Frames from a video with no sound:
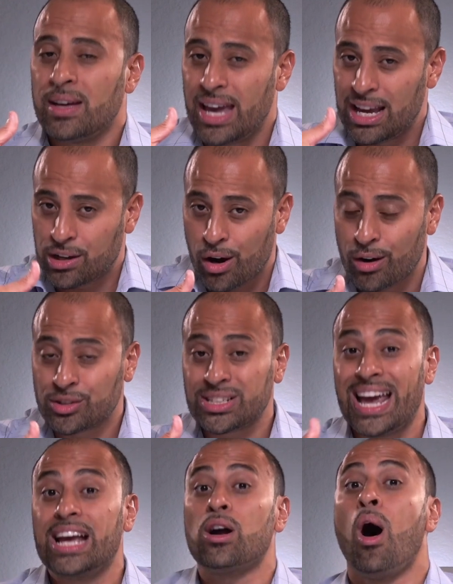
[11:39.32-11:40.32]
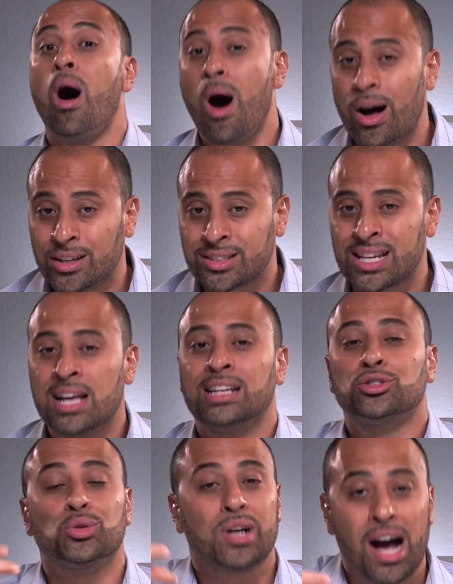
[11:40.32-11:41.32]
a curse, a cause
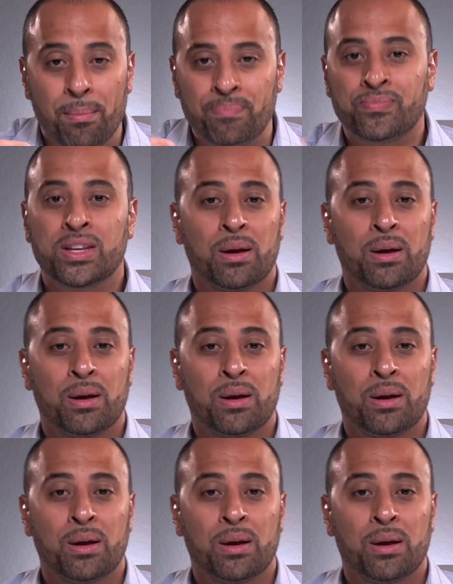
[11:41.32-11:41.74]
to come.